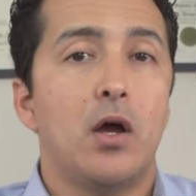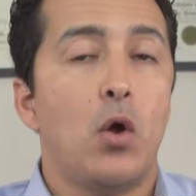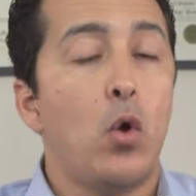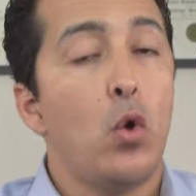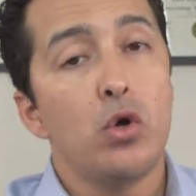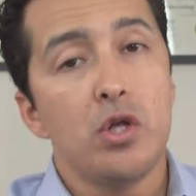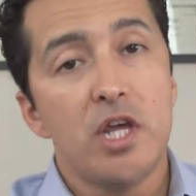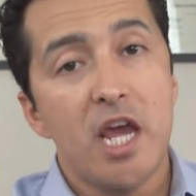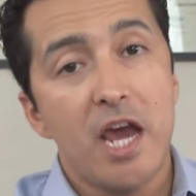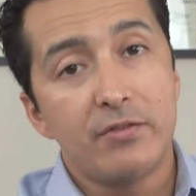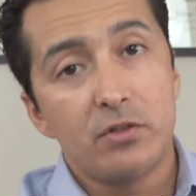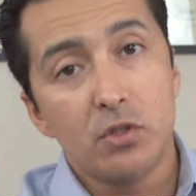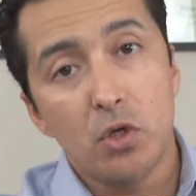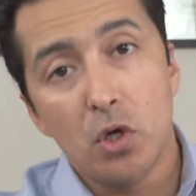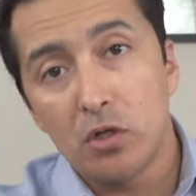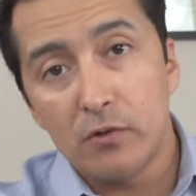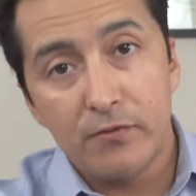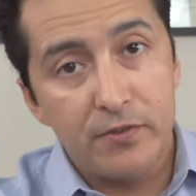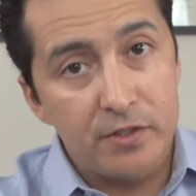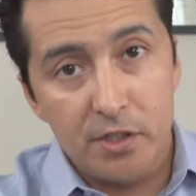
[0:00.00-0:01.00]
Or you have to
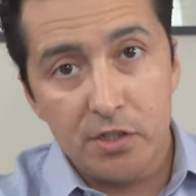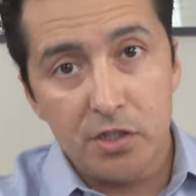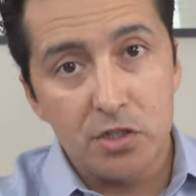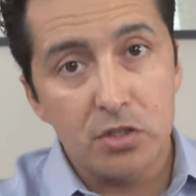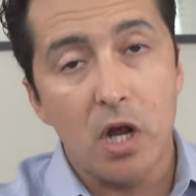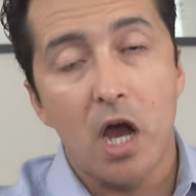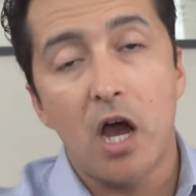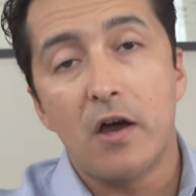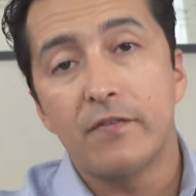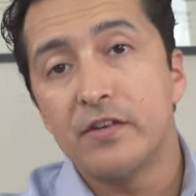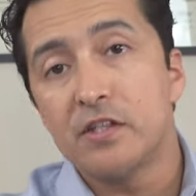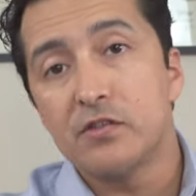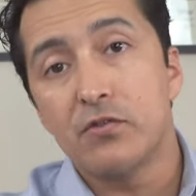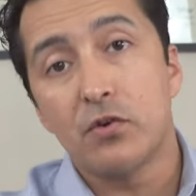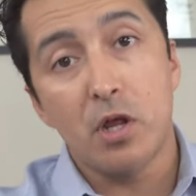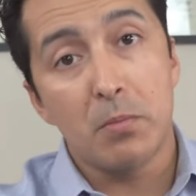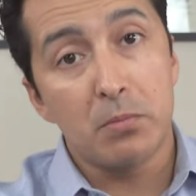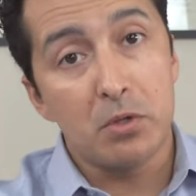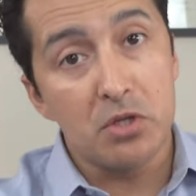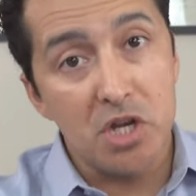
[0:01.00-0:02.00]
go to the physician's office for
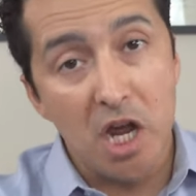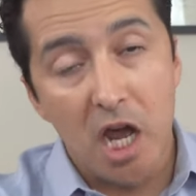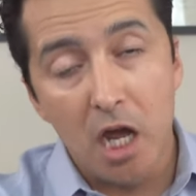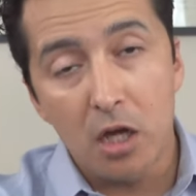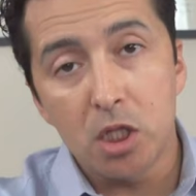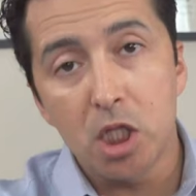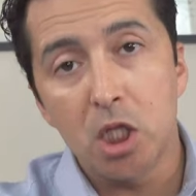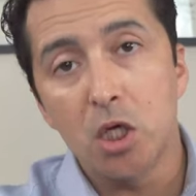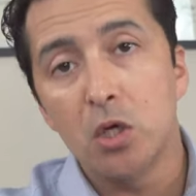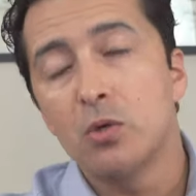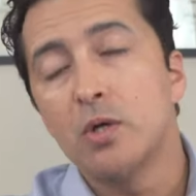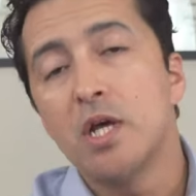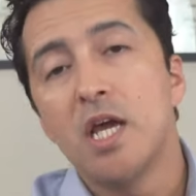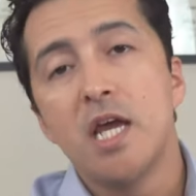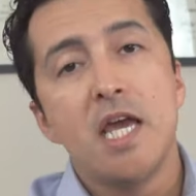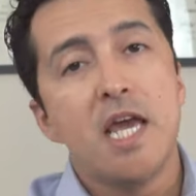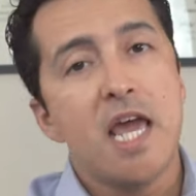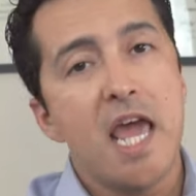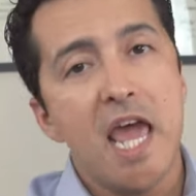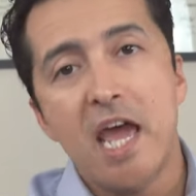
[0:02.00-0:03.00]
them to download.
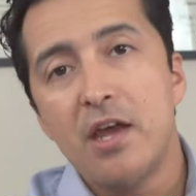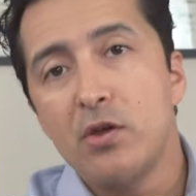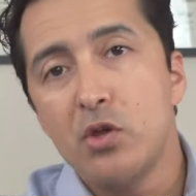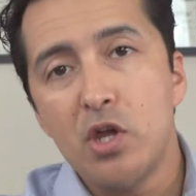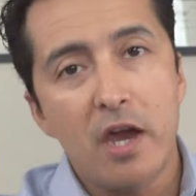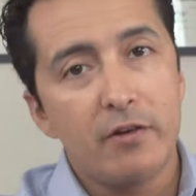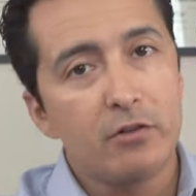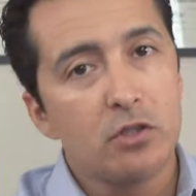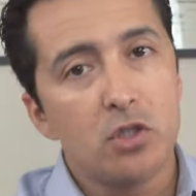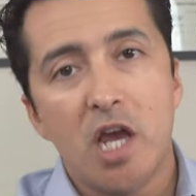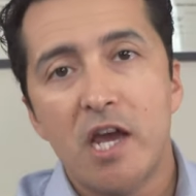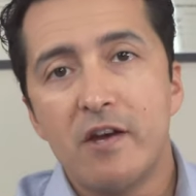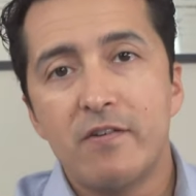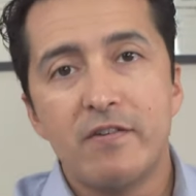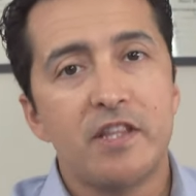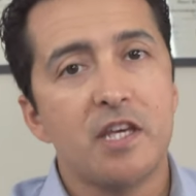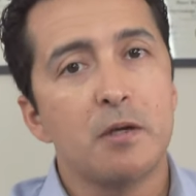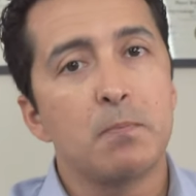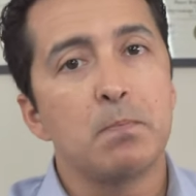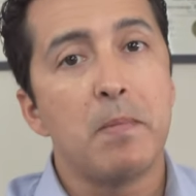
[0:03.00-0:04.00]
You have to do
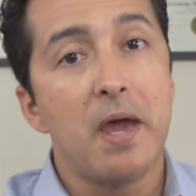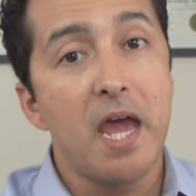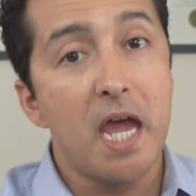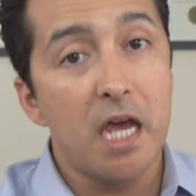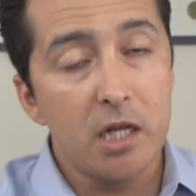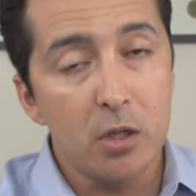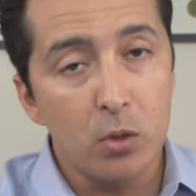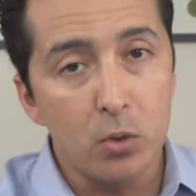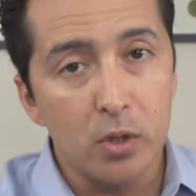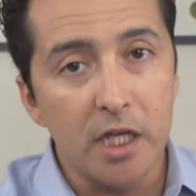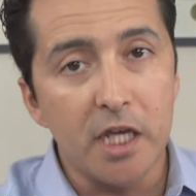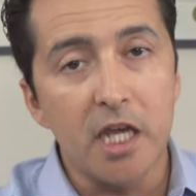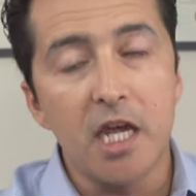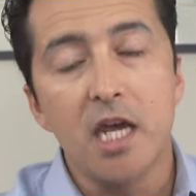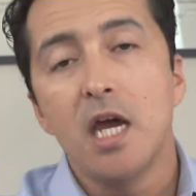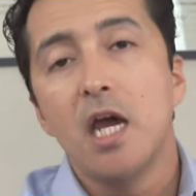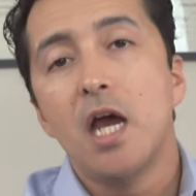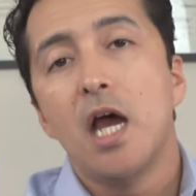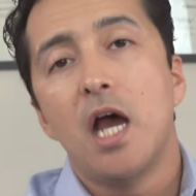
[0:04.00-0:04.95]
everything manually.